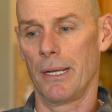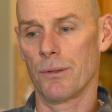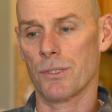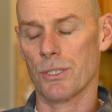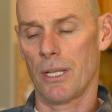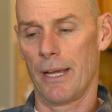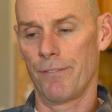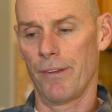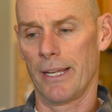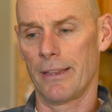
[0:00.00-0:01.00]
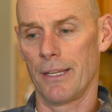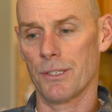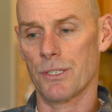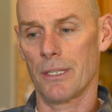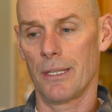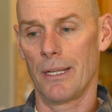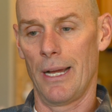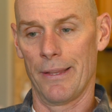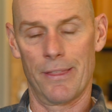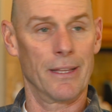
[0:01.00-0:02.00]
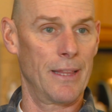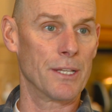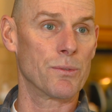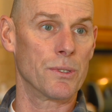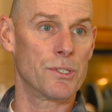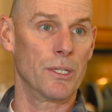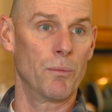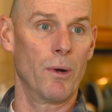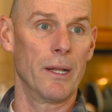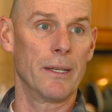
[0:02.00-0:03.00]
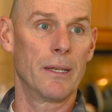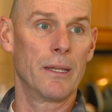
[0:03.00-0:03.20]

else's life like this, I think that's what she'd want.